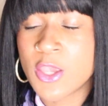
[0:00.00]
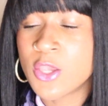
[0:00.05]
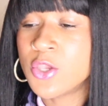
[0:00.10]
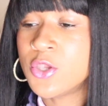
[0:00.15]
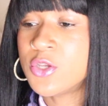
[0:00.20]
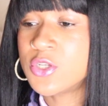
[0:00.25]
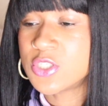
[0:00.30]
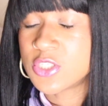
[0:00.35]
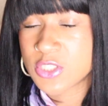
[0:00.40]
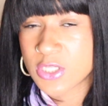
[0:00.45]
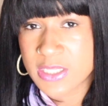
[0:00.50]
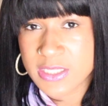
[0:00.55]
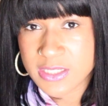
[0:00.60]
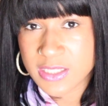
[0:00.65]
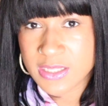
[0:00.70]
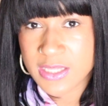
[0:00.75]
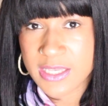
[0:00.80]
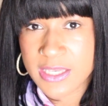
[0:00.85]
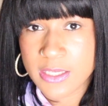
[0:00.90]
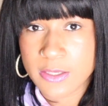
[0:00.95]
You can just click the
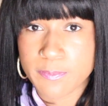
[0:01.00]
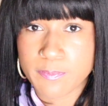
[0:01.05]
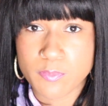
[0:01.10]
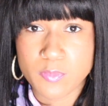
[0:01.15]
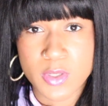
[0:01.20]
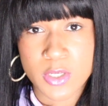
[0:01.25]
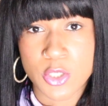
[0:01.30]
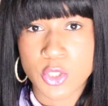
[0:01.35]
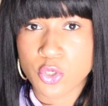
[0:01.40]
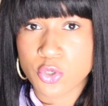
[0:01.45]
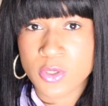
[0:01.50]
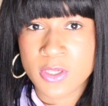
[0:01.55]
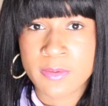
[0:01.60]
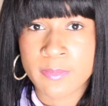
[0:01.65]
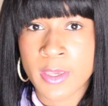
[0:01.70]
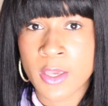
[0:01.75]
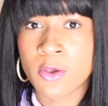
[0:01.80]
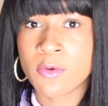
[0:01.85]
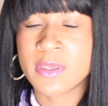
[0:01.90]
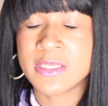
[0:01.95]
link, put in your
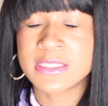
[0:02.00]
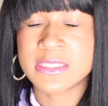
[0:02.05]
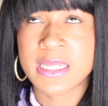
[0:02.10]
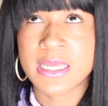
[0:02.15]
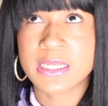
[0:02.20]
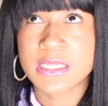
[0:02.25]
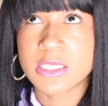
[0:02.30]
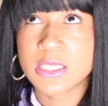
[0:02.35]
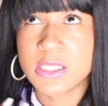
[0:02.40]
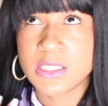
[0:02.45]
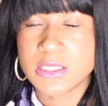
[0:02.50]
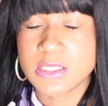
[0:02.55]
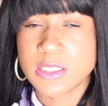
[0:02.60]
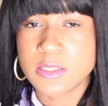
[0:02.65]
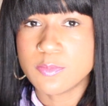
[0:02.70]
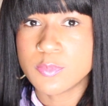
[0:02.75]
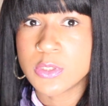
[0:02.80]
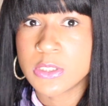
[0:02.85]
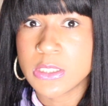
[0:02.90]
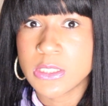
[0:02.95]
email. It's that easy.
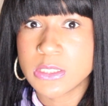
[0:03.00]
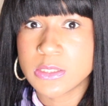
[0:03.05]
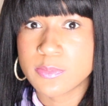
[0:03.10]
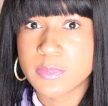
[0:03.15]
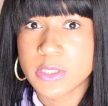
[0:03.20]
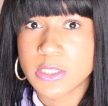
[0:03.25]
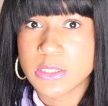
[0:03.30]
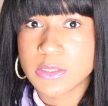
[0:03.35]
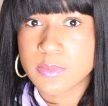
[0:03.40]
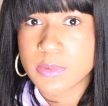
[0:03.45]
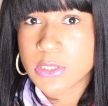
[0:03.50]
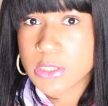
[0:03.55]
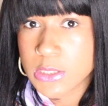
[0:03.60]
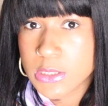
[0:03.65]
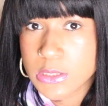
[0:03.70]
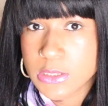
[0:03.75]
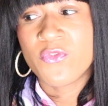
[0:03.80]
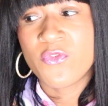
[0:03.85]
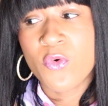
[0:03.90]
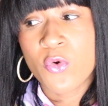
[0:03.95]
Please, please,
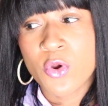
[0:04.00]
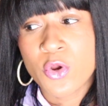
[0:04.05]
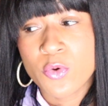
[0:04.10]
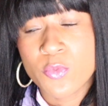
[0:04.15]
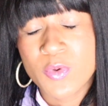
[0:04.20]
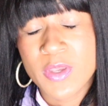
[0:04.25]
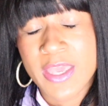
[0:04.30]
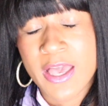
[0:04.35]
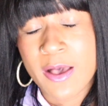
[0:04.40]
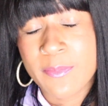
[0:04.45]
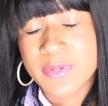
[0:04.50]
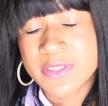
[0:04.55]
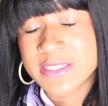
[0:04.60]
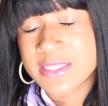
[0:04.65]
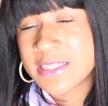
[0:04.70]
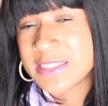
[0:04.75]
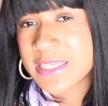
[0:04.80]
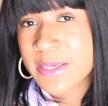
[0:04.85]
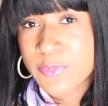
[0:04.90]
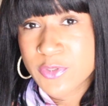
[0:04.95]
please. Before we hop into
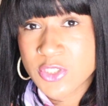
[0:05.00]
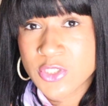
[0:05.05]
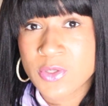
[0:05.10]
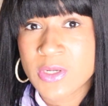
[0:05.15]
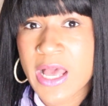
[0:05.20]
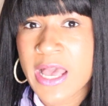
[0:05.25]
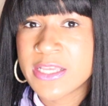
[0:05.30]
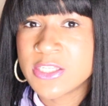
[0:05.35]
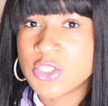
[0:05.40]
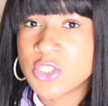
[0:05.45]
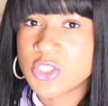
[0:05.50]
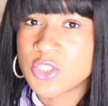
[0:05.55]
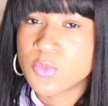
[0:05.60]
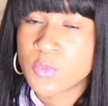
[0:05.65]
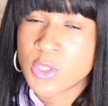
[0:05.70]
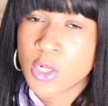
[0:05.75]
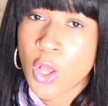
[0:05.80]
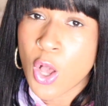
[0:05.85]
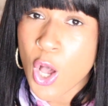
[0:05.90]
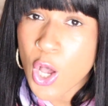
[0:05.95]
this episode, I just
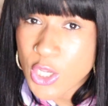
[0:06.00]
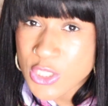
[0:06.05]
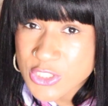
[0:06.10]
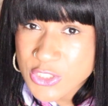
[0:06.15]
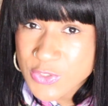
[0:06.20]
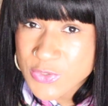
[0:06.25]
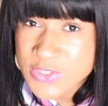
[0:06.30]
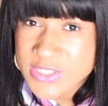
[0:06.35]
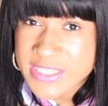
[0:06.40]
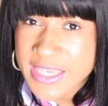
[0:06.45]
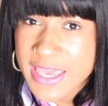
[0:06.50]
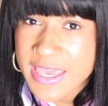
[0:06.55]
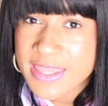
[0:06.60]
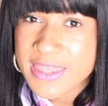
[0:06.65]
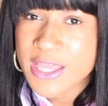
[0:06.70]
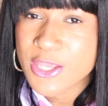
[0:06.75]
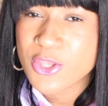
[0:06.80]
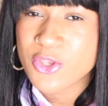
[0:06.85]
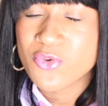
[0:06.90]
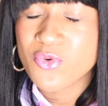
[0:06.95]
want to also say
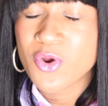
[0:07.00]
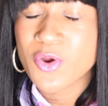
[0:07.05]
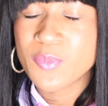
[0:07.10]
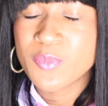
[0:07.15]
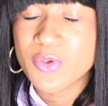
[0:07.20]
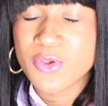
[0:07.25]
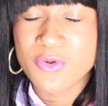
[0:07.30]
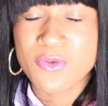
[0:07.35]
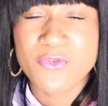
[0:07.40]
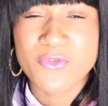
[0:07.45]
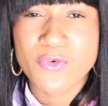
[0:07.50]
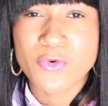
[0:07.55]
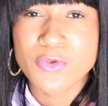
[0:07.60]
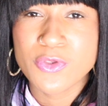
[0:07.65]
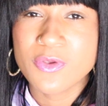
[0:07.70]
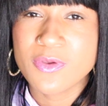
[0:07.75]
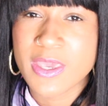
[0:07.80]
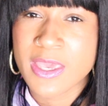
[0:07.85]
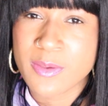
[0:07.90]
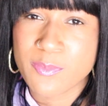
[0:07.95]
that you are beautiful.
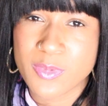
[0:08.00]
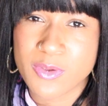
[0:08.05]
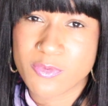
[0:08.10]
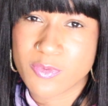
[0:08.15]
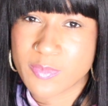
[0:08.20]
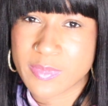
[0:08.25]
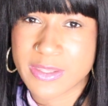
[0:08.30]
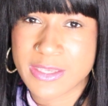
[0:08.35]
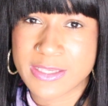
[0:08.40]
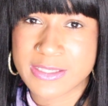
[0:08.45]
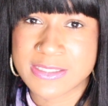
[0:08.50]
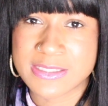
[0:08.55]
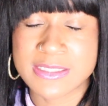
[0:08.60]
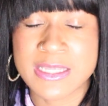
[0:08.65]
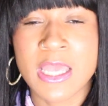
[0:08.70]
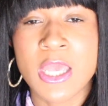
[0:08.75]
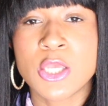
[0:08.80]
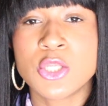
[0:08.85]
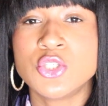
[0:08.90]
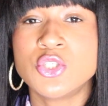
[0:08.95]
You can't be replaced.
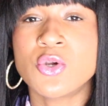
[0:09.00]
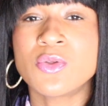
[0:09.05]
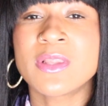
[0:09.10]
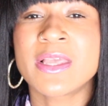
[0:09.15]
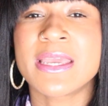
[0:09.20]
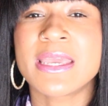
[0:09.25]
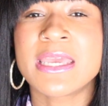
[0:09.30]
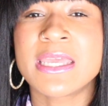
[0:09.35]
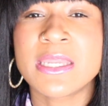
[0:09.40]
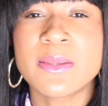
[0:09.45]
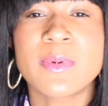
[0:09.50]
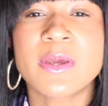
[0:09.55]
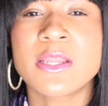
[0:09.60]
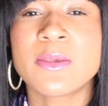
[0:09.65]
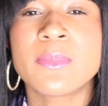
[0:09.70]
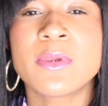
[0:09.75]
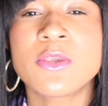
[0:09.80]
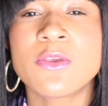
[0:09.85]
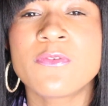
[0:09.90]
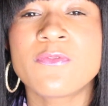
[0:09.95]
Don't let anybody
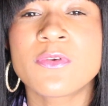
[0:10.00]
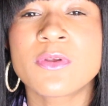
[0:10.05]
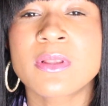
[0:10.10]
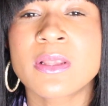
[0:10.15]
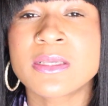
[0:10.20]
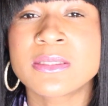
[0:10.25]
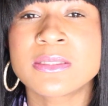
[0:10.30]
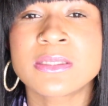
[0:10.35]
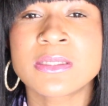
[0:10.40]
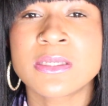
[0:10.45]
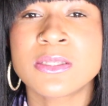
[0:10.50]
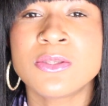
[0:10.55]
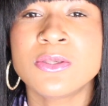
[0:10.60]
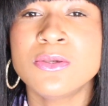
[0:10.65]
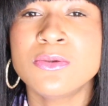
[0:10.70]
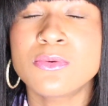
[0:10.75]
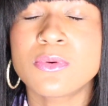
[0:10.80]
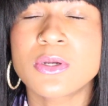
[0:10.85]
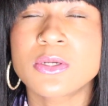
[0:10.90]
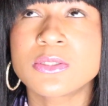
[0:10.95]
make you feel less than.
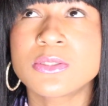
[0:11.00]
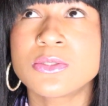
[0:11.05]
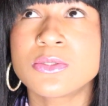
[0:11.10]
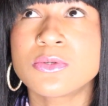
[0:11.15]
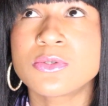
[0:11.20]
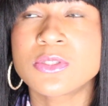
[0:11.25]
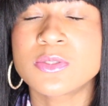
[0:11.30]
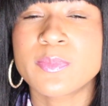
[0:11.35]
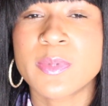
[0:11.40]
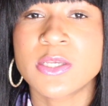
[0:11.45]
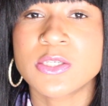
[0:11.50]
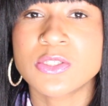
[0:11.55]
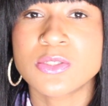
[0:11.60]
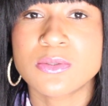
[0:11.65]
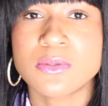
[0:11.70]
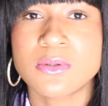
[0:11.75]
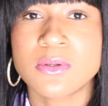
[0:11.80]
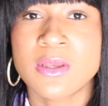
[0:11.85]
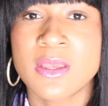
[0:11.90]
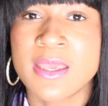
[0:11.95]
You are so
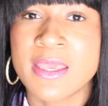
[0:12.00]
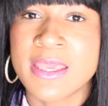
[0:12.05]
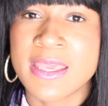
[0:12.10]
special.